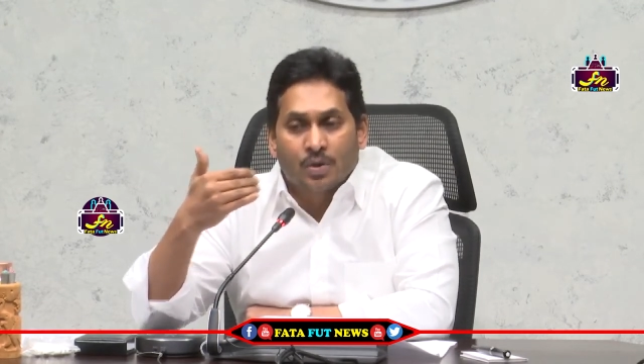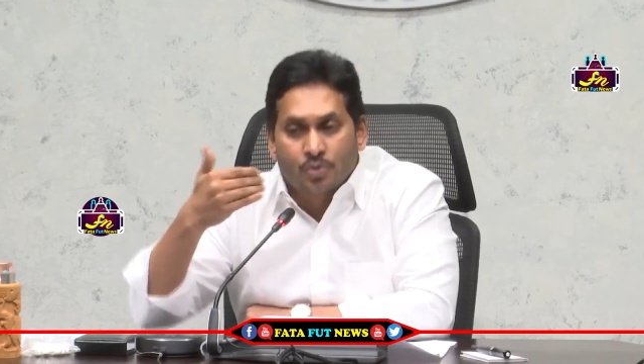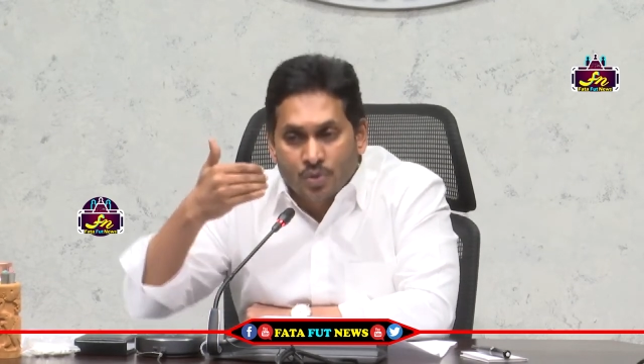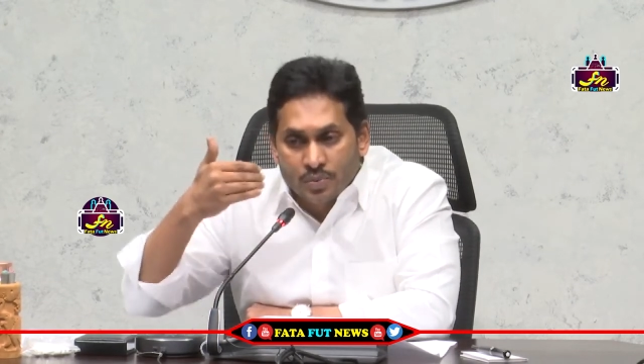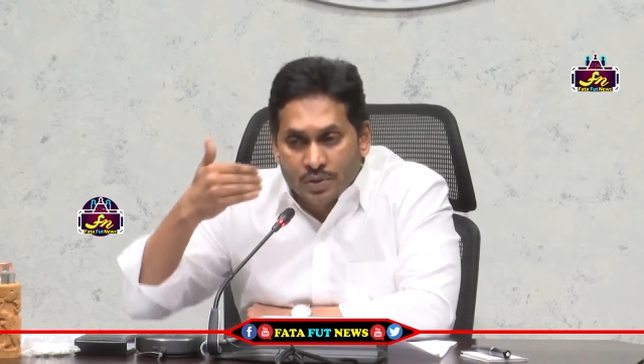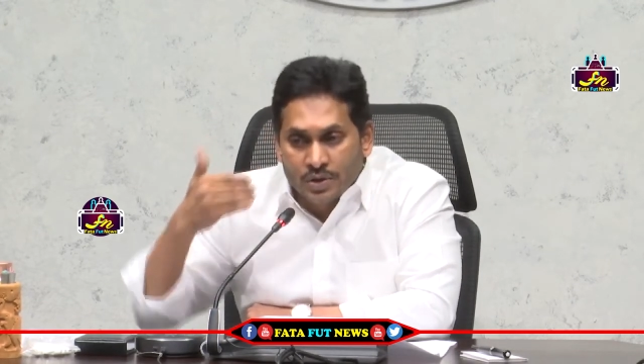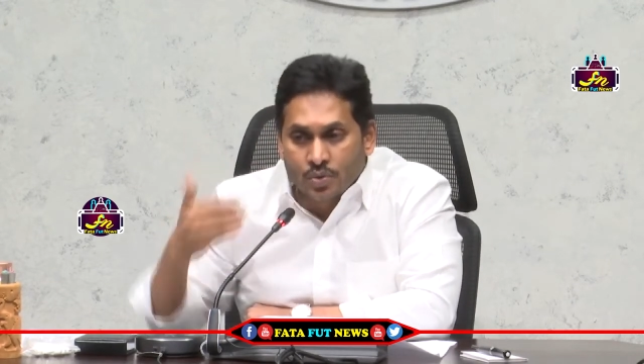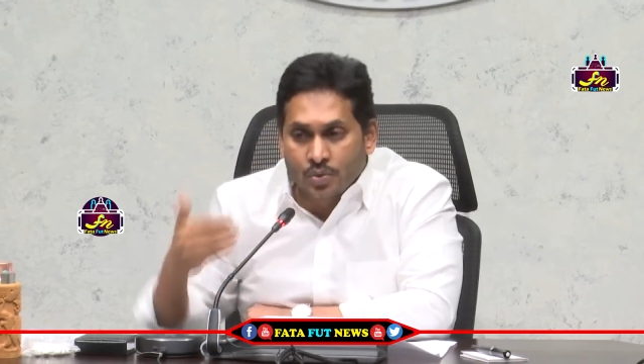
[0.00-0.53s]

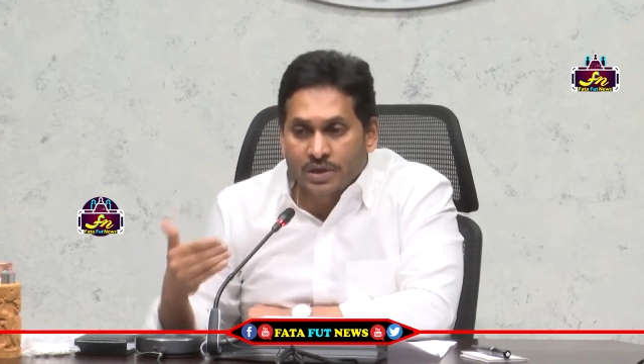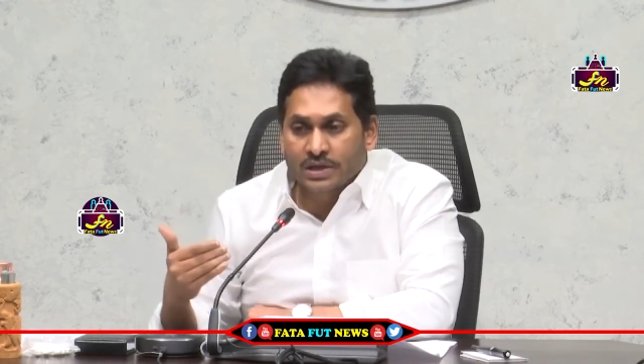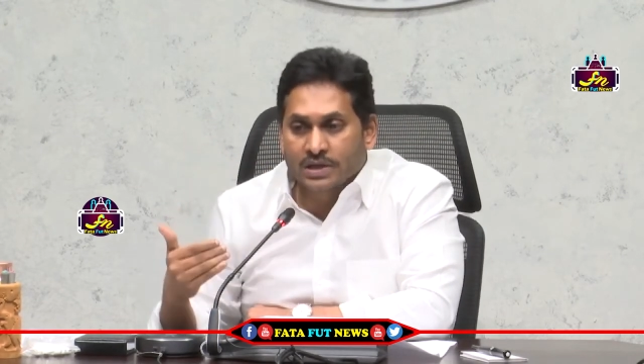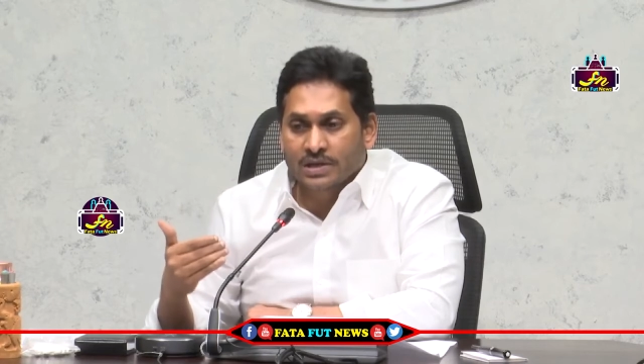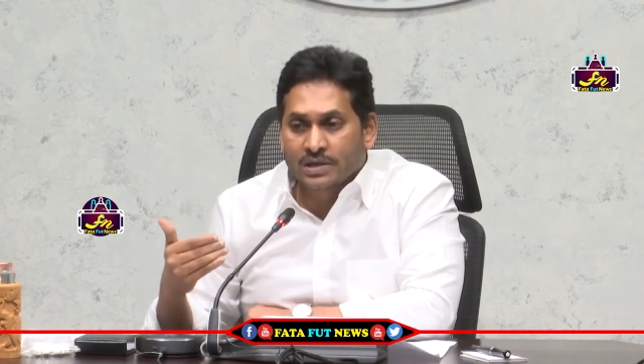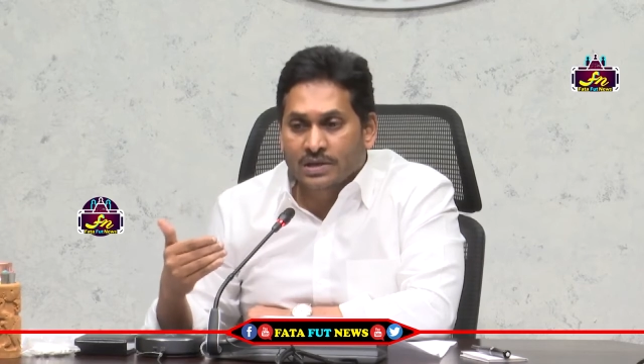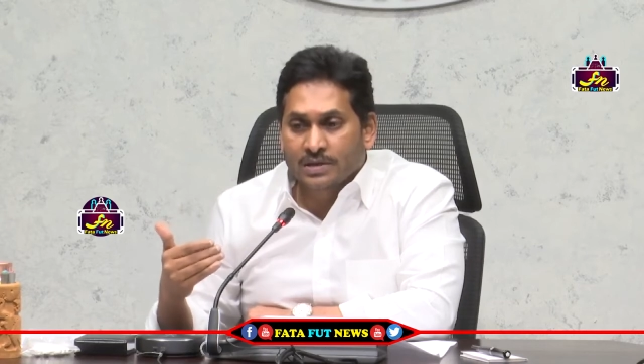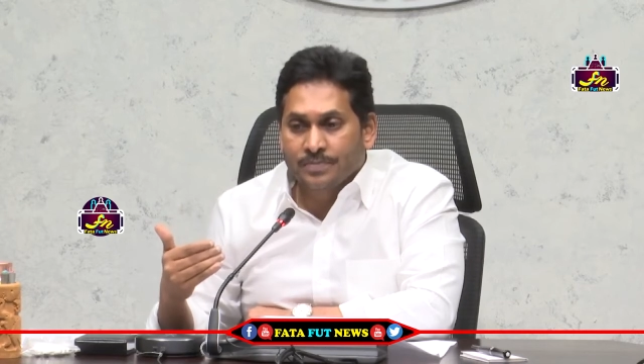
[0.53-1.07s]
How do we
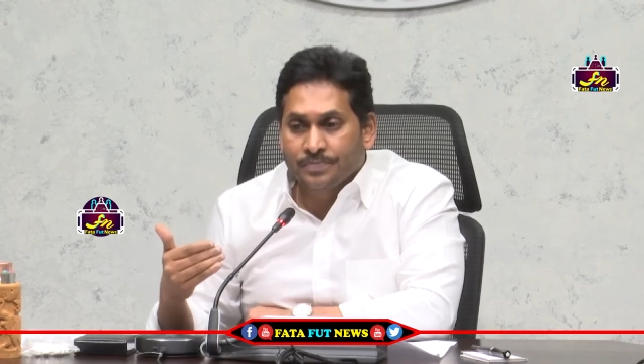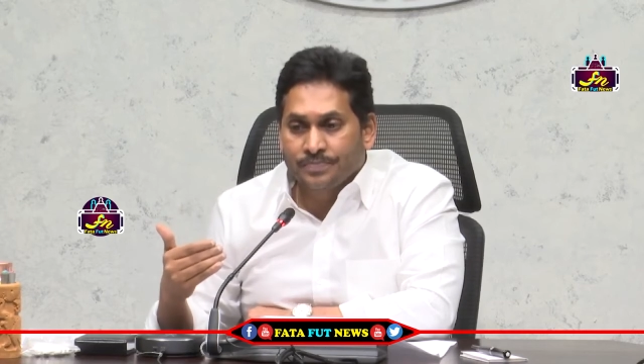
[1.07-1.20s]
do it?